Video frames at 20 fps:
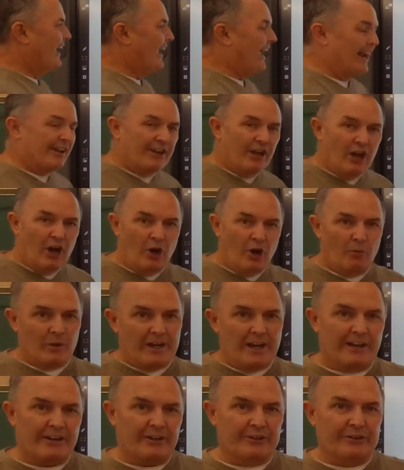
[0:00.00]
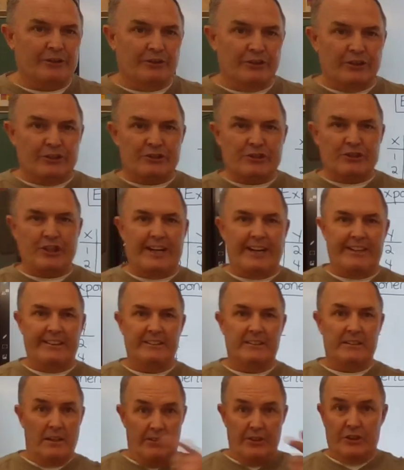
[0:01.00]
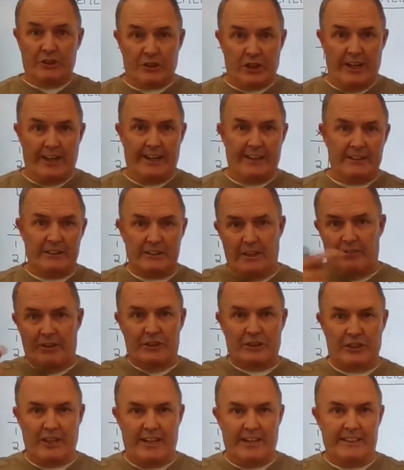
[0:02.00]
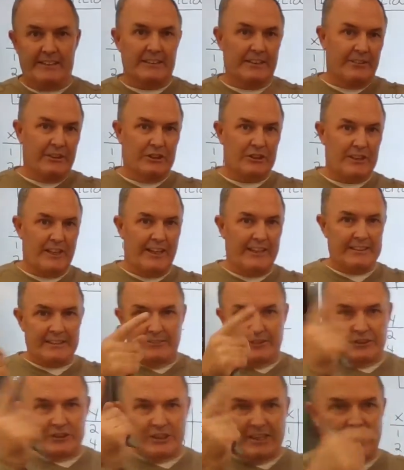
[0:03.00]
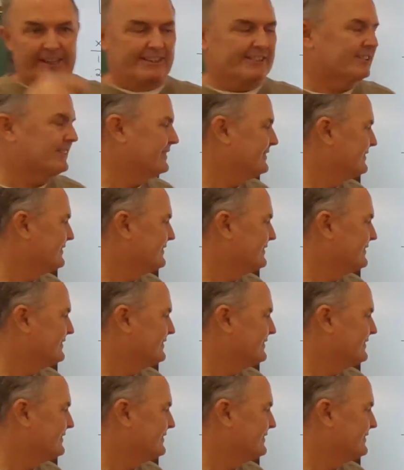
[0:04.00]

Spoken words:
And no, we're not going to do the change of the change of the change of the change of the change.